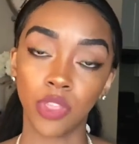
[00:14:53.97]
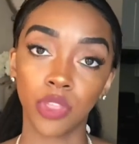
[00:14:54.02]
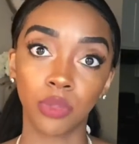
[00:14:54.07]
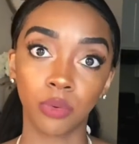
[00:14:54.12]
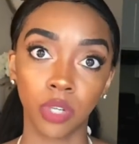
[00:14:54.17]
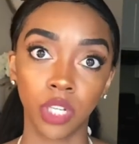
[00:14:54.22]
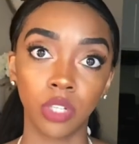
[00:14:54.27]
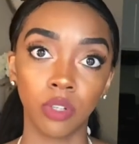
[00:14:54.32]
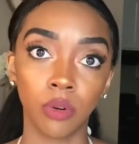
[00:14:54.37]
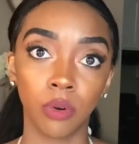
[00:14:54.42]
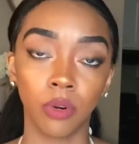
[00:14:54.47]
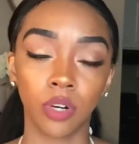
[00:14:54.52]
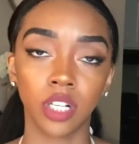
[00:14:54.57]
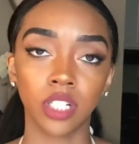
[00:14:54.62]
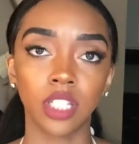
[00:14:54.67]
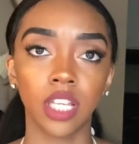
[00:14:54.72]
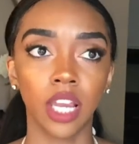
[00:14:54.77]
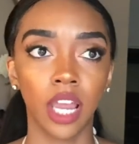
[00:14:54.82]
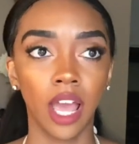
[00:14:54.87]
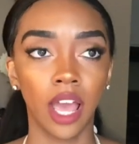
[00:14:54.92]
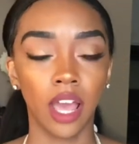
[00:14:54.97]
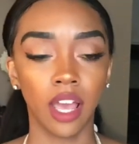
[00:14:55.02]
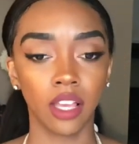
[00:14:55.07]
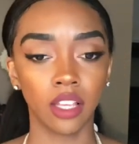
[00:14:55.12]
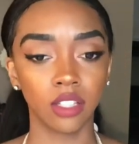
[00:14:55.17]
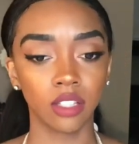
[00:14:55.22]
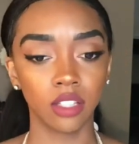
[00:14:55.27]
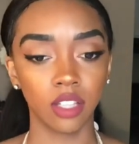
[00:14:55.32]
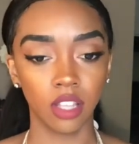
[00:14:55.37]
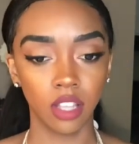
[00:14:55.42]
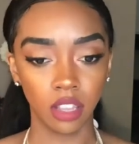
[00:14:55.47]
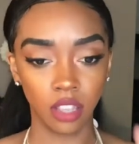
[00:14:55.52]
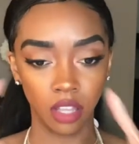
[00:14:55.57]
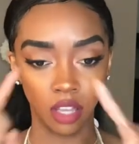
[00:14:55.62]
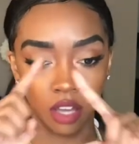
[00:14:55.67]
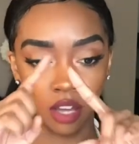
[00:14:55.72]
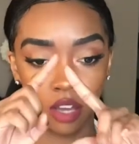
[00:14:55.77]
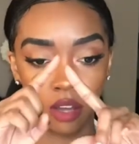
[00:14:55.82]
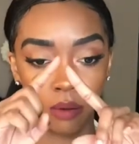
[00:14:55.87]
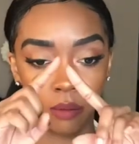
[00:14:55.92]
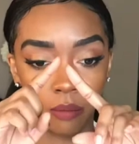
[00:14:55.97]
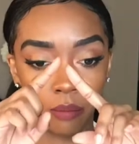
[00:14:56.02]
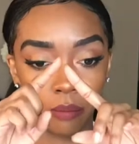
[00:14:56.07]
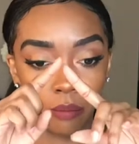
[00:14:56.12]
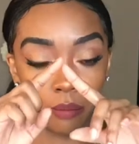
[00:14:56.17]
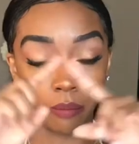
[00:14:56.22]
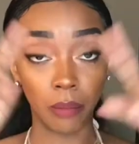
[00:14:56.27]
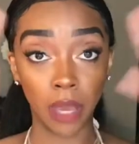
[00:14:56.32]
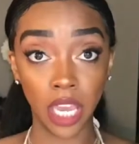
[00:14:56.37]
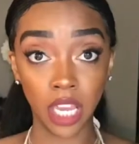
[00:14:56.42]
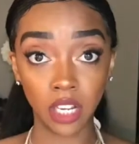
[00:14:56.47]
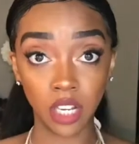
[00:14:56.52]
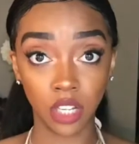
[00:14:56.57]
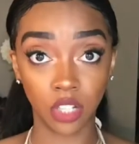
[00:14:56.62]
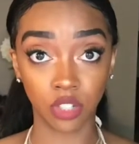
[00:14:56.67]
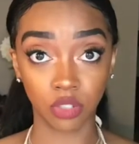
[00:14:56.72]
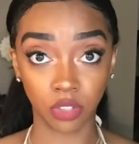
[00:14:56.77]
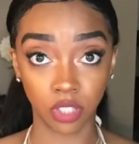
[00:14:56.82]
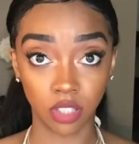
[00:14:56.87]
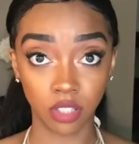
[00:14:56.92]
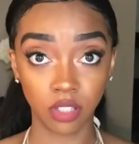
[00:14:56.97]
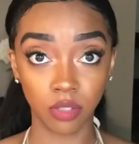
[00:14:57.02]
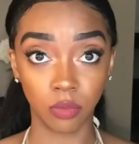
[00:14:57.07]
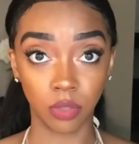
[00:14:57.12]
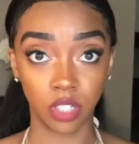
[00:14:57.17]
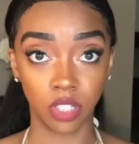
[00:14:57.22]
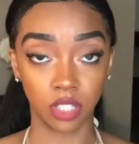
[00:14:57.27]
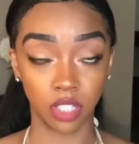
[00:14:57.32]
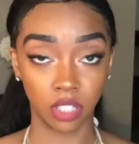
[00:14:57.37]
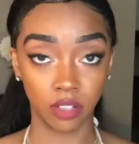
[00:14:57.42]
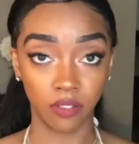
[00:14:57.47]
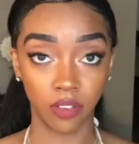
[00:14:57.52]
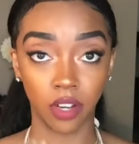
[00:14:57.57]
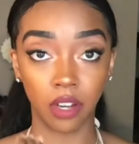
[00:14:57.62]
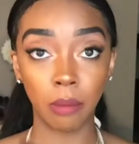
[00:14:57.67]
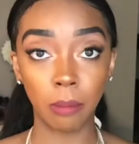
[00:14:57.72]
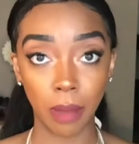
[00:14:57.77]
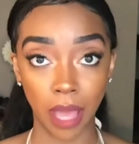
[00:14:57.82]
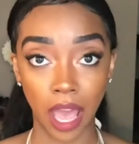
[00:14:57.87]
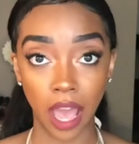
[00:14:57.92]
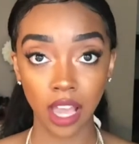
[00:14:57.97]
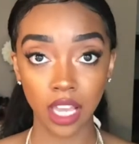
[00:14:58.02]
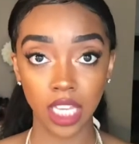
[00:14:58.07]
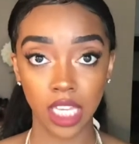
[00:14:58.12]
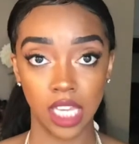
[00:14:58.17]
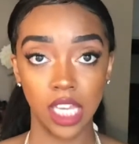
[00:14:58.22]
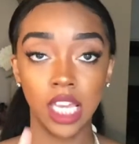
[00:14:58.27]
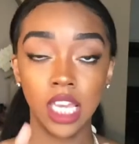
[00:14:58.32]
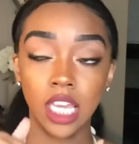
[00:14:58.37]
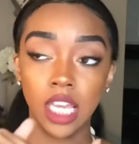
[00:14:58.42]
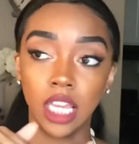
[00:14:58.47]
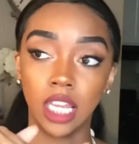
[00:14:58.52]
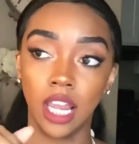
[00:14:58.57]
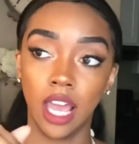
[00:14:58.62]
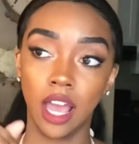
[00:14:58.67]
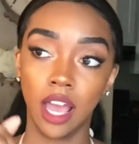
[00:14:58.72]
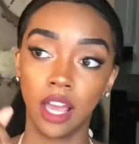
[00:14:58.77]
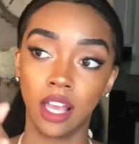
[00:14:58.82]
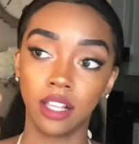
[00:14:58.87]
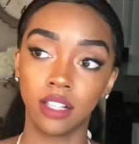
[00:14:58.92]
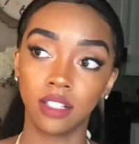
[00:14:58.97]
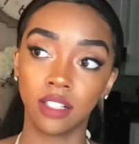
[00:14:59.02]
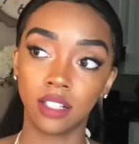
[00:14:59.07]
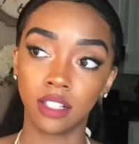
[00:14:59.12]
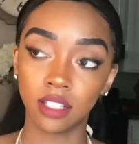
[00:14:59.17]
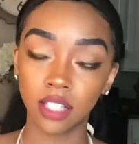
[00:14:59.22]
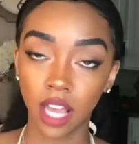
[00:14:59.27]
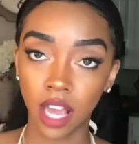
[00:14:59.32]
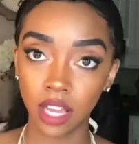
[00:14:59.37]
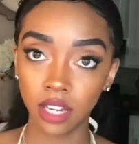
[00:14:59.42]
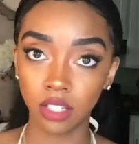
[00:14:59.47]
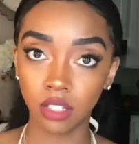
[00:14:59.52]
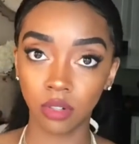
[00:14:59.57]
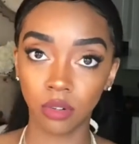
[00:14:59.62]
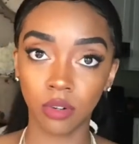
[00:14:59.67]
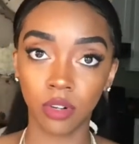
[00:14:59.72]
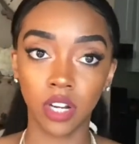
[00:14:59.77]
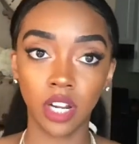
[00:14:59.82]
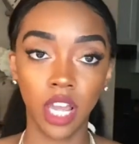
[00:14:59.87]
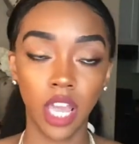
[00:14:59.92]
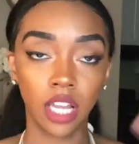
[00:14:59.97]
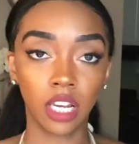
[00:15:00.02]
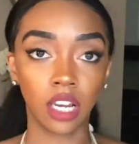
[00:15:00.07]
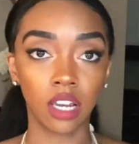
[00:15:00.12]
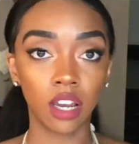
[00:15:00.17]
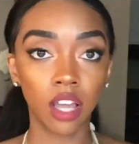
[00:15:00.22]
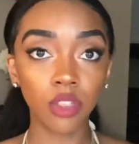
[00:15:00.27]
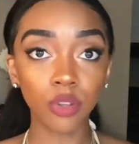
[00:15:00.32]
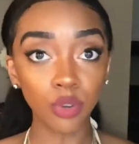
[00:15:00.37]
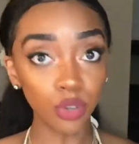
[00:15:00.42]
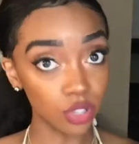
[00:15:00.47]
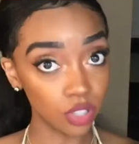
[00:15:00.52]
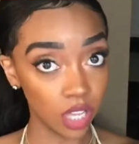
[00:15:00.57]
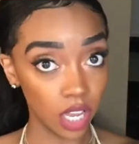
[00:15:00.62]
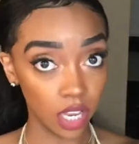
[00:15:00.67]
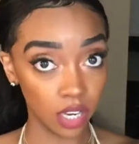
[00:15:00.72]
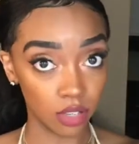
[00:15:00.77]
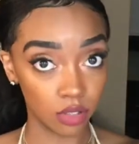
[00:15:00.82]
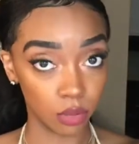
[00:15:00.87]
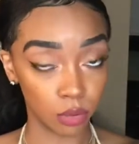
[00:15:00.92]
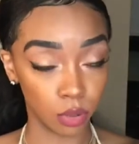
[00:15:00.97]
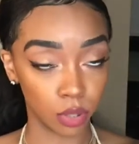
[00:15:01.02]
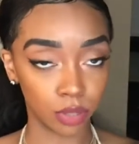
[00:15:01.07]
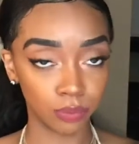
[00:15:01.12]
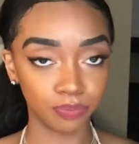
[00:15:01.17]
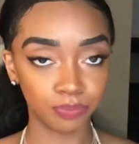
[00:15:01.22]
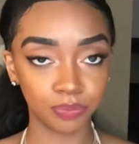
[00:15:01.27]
3 doors. It has the main entrance, which is in the very back. It has a side door and another side door.